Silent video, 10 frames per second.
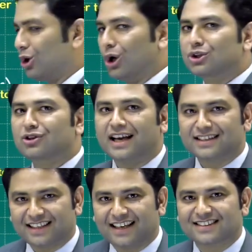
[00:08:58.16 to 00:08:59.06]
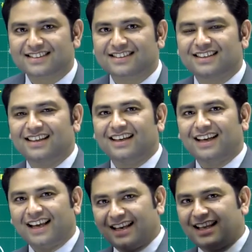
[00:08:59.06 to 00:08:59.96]
also has s
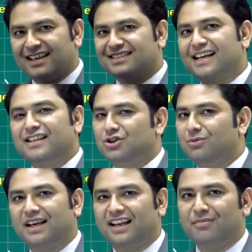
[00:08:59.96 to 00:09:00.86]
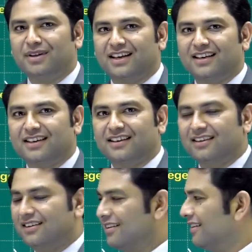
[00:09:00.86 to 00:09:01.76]
and s has to be eliminated.
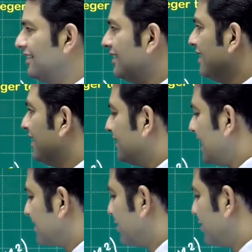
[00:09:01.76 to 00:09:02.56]
That's